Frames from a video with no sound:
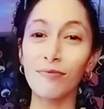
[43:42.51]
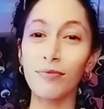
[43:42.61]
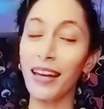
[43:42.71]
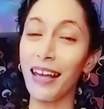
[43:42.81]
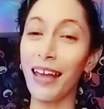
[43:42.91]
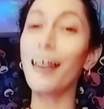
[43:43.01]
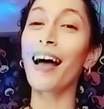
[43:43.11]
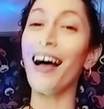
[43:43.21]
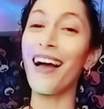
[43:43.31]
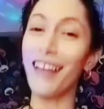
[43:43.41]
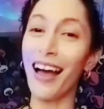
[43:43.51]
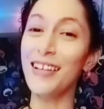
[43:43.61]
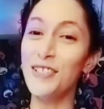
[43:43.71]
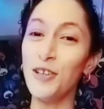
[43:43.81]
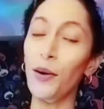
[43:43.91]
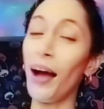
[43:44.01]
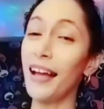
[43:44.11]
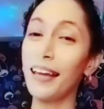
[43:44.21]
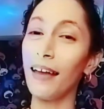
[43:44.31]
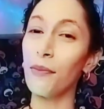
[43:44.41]
And then again, I, I do. I
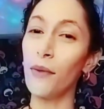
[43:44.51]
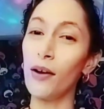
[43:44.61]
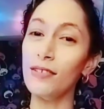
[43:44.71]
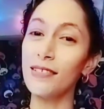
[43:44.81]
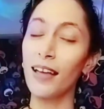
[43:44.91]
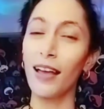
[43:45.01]
care the most.